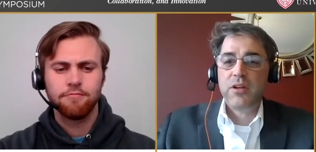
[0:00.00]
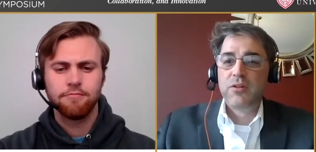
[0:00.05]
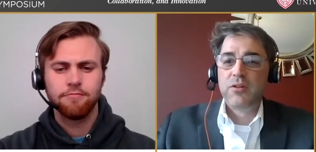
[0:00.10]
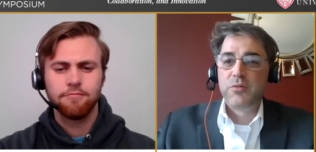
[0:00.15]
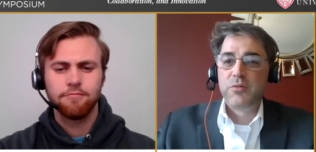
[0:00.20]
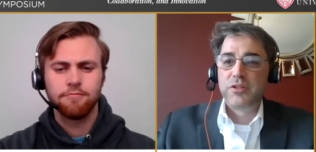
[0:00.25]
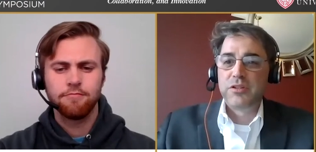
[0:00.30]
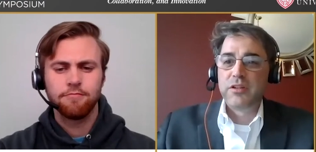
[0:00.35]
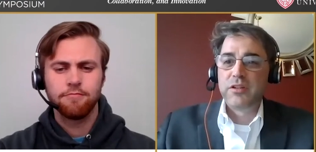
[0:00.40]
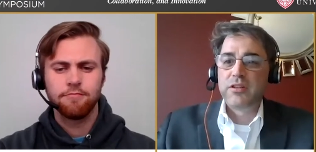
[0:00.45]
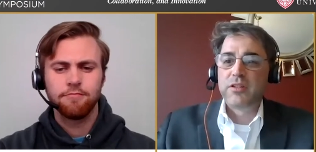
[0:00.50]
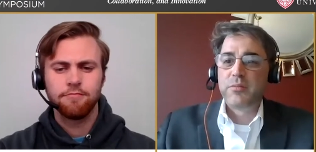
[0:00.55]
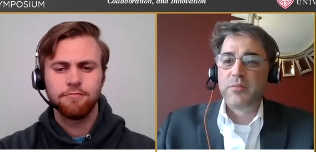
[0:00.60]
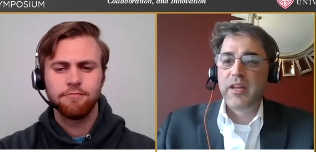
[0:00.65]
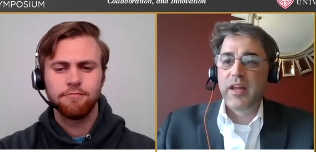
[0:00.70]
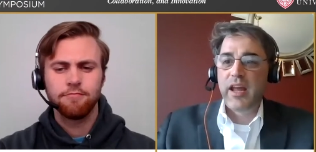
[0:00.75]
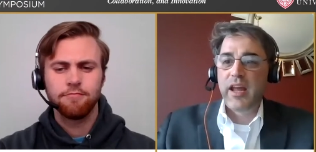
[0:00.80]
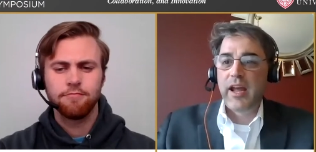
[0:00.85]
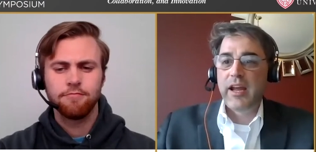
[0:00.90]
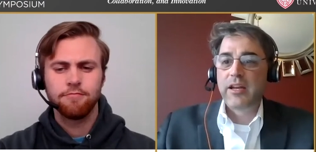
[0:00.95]
Speaker 1: which needs to
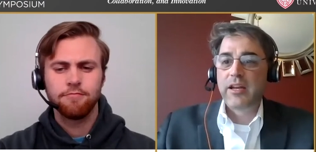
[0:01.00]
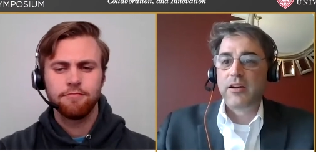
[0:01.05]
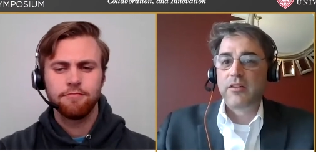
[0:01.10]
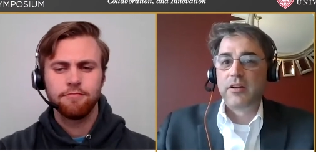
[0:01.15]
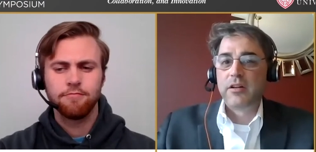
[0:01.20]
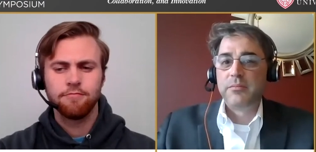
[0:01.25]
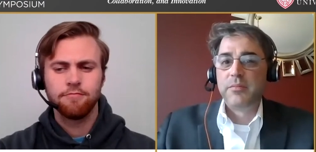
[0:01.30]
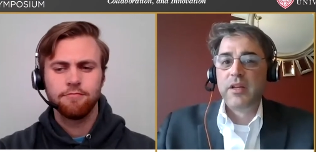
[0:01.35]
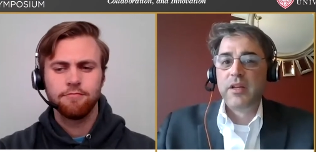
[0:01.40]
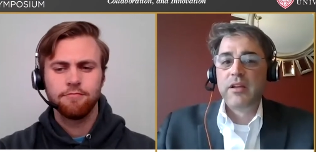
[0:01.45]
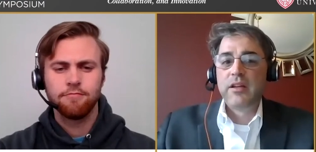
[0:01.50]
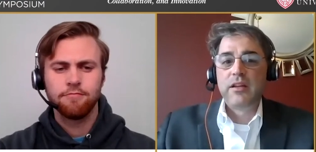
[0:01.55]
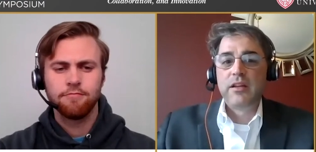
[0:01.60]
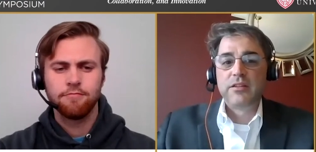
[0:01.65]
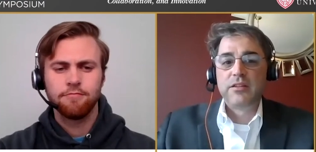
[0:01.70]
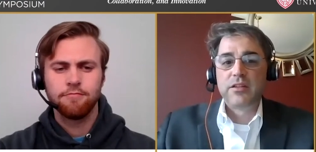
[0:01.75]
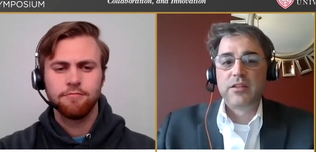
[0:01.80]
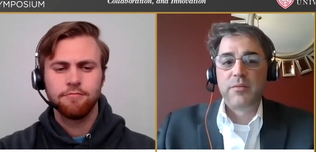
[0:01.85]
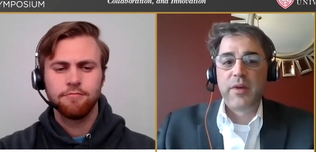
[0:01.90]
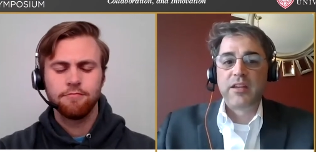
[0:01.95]
be accurate
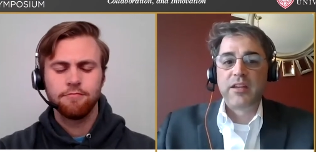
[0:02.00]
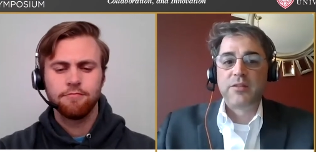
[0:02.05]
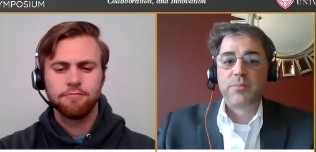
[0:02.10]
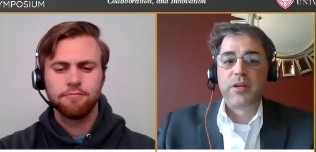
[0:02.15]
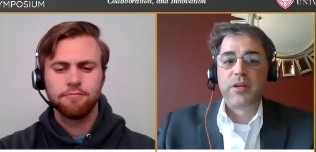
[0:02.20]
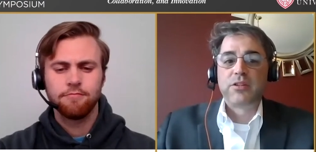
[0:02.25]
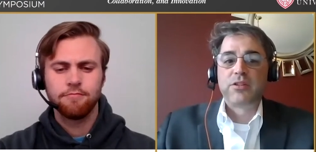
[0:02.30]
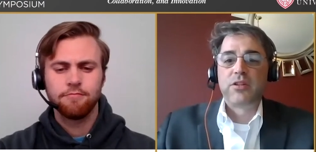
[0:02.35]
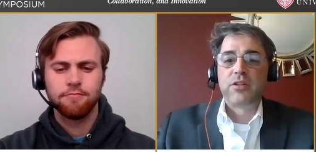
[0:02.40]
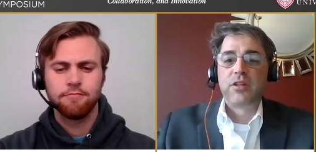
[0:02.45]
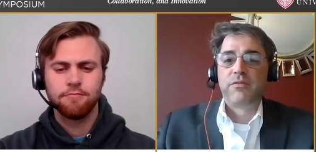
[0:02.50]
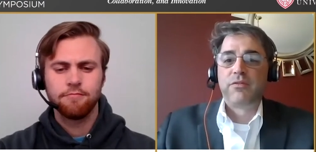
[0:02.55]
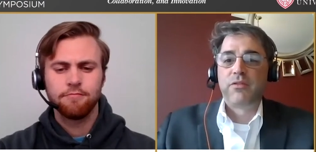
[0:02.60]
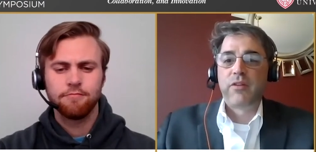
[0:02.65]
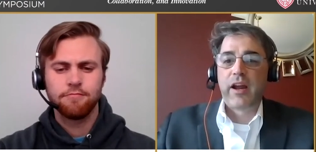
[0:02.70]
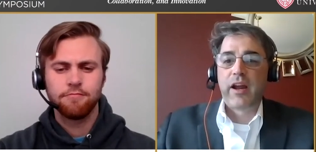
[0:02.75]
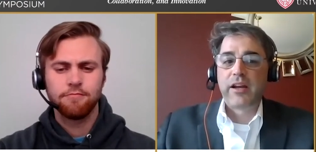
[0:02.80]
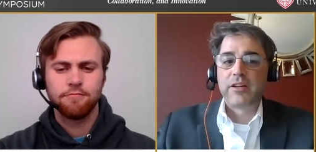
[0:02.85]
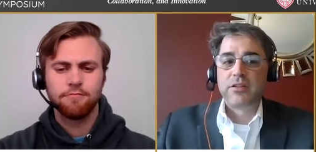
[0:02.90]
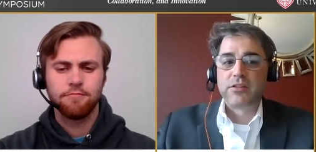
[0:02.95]
in some aspects to the
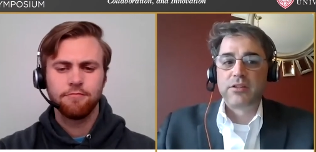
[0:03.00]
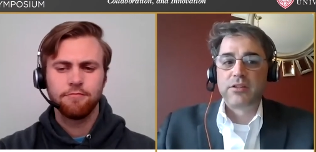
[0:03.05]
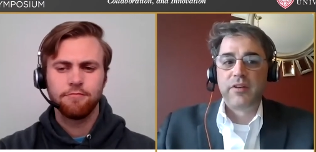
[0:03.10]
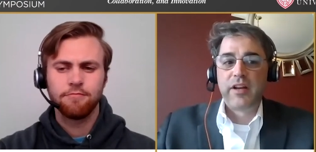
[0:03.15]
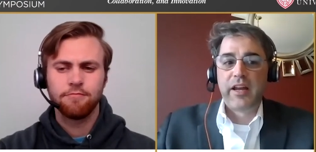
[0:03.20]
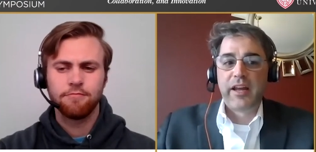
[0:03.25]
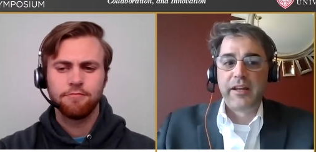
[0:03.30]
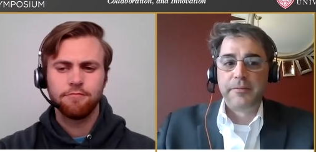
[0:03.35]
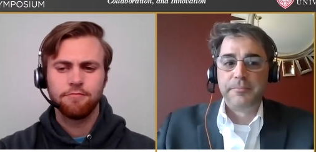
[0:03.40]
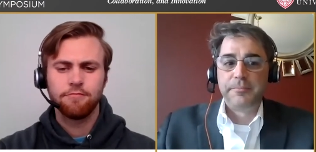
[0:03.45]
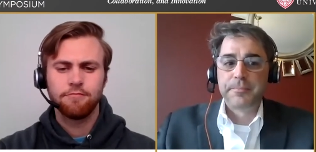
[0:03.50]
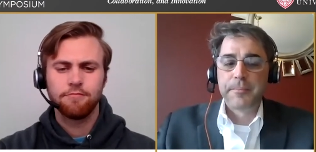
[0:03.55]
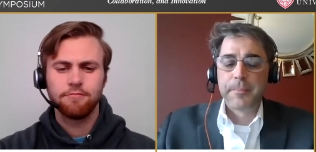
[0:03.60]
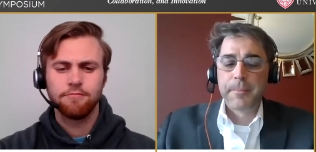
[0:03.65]
fractions of an atom.